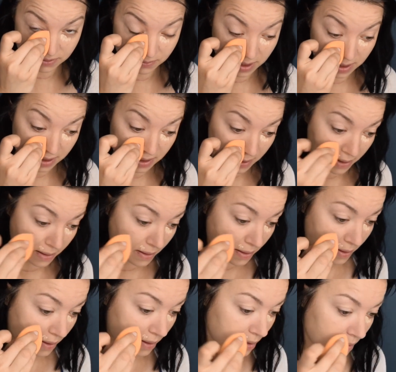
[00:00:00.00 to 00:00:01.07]
with
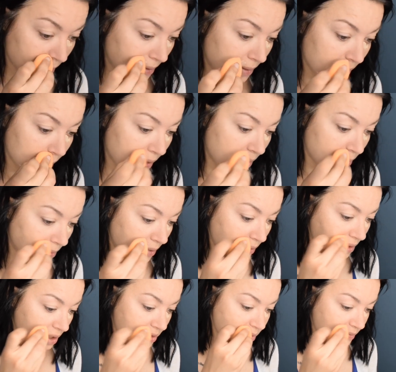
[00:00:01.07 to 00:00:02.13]
a
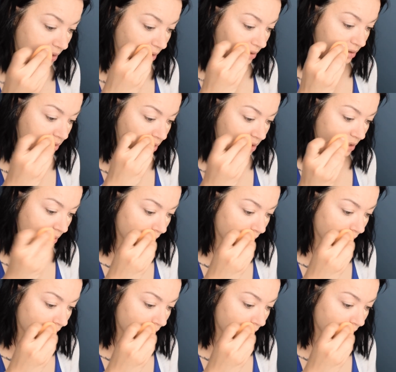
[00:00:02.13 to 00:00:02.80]
beauty sponge.